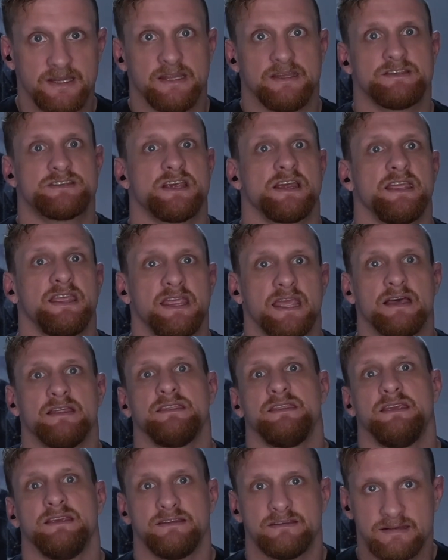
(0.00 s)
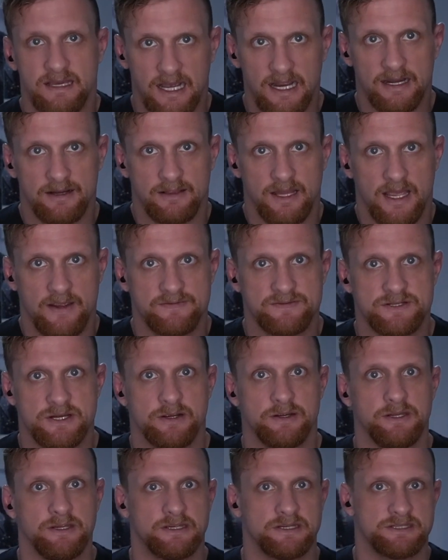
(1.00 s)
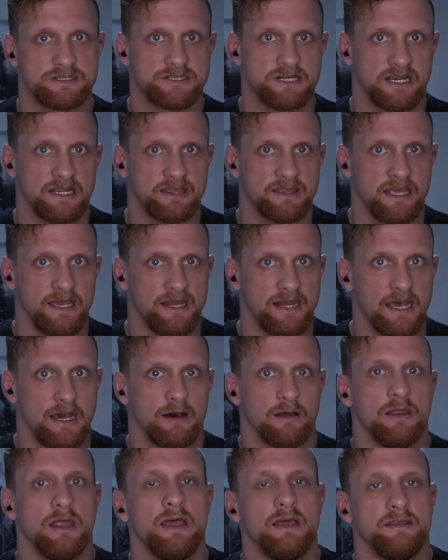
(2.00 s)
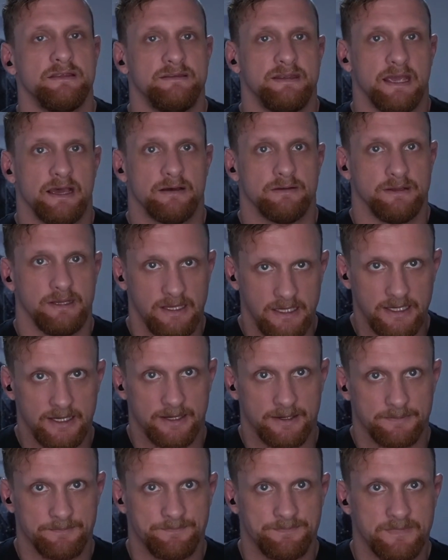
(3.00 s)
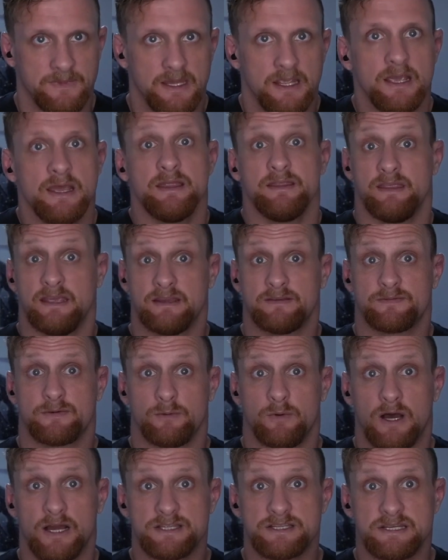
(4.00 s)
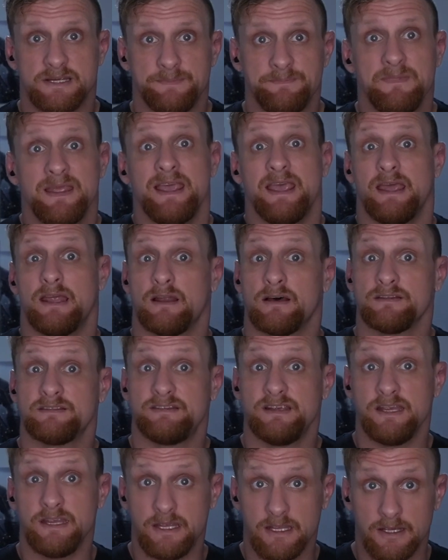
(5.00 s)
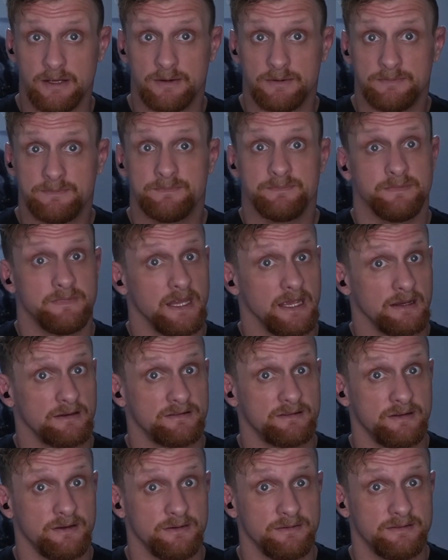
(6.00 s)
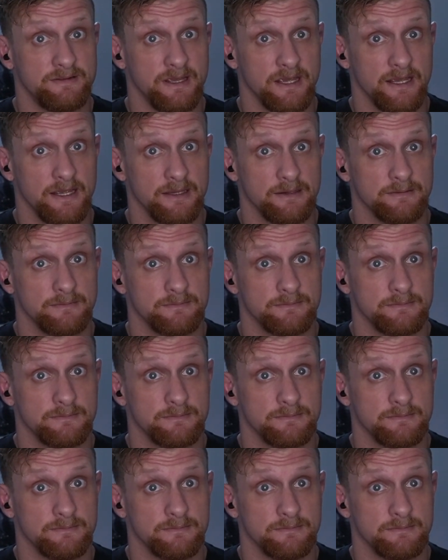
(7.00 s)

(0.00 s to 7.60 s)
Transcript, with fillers: in checking out the entire live show, you can check that out down here. Thanks for watching, and I'll see you next Tuesday.